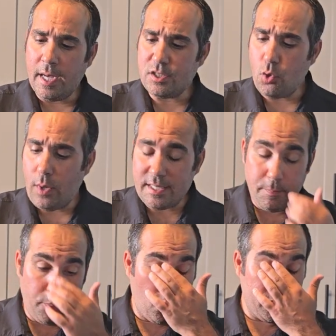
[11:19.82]
So what's
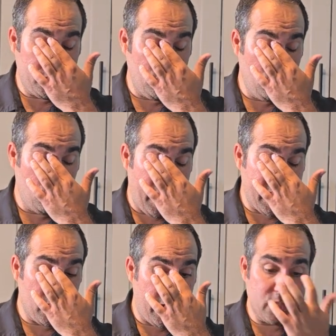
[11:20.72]
important to
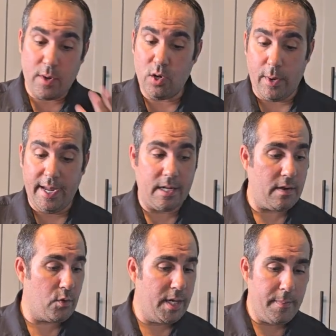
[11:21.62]
recognize right away, and
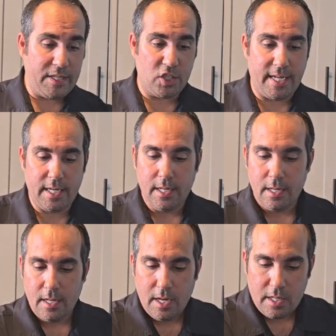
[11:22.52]
I've already mentioned it,
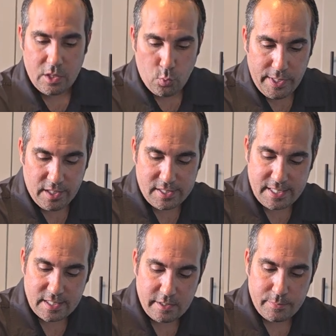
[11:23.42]
the wheel
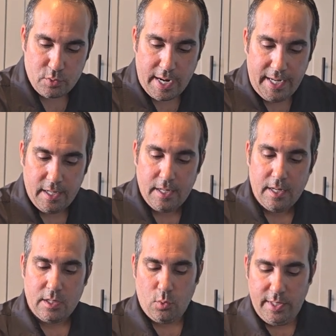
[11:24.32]
systems, right?
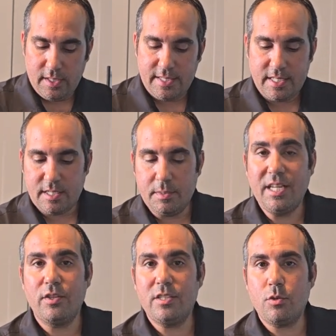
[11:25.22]
The wheel systems
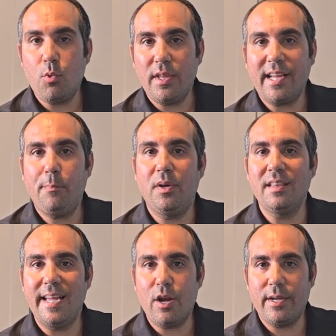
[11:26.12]
here, these are more like a
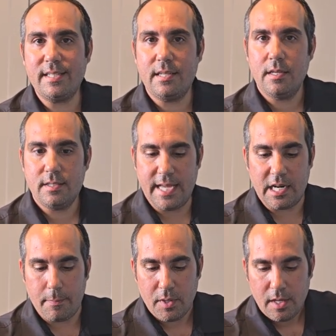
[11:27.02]
Polaris
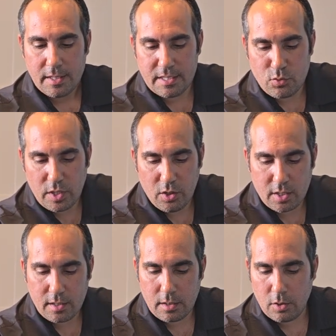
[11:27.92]
setup. This is what
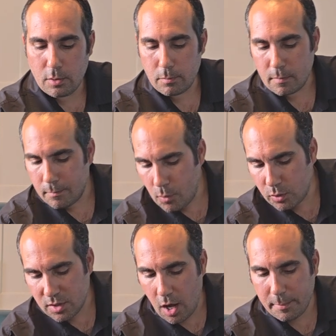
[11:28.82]
you're
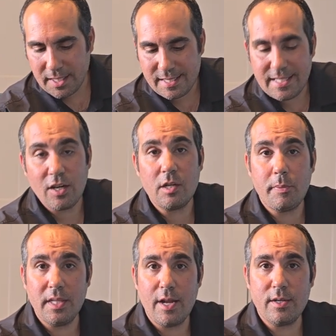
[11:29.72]
most commonly seeing on a
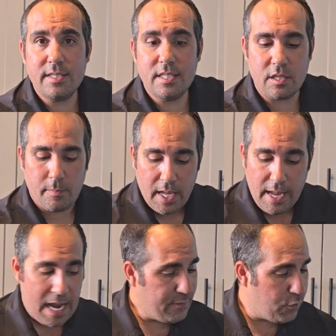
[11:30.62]
Polaris system.
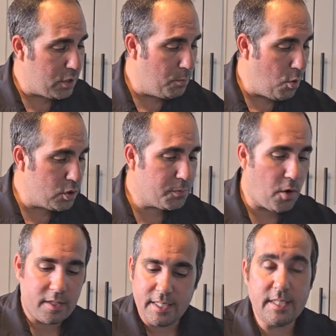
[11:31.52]
And for the most
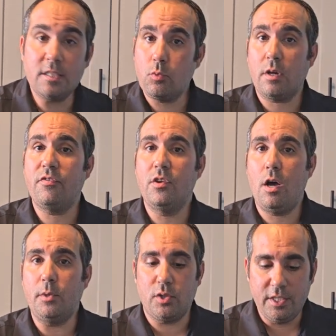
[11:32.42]
part, these things work
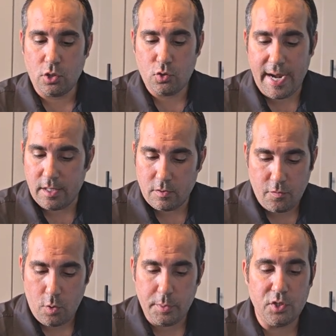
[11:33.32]
phenomenal. These are great. It's
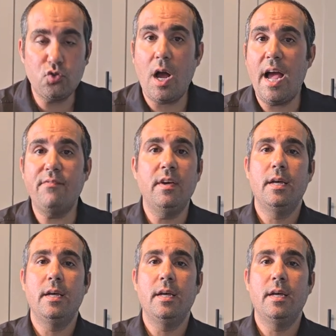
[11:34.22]
four-wheel drive,